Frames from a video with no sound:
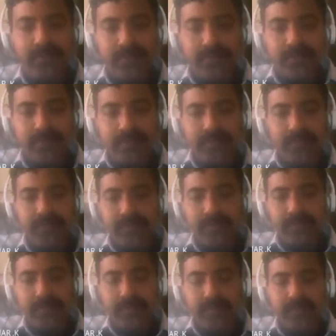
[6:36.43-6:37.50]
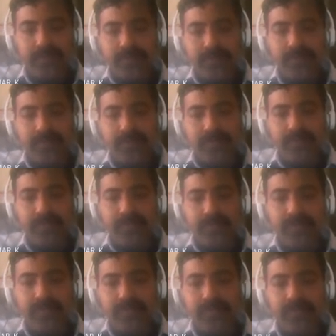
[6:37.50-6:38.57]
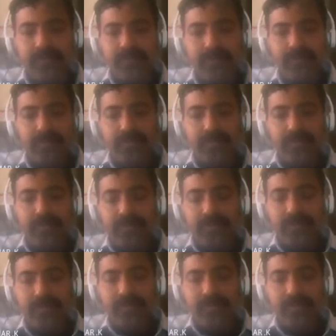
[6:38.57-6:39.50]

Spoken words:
(no one is talking)